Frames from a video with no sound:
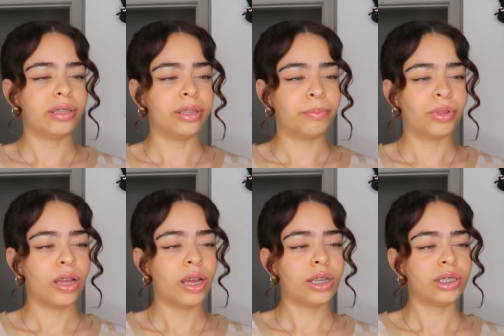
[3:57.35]
Lip
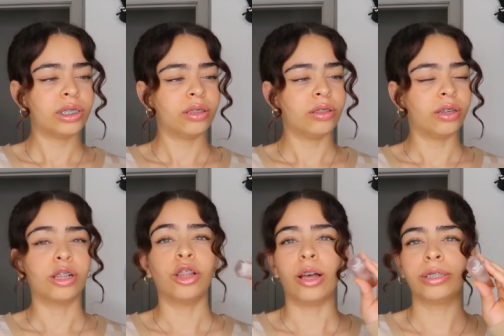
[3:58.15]
Gloss. The
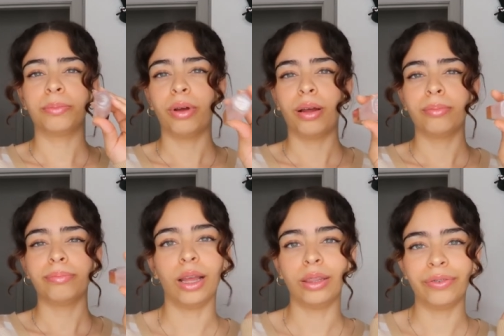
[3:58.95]
Gloss
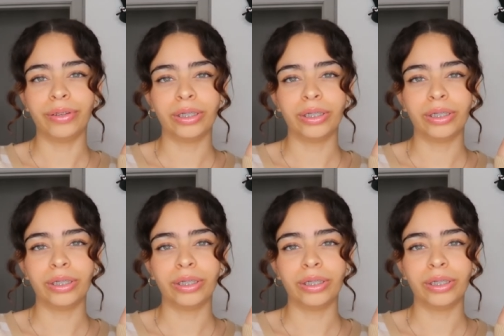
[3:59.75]
Bomb. I love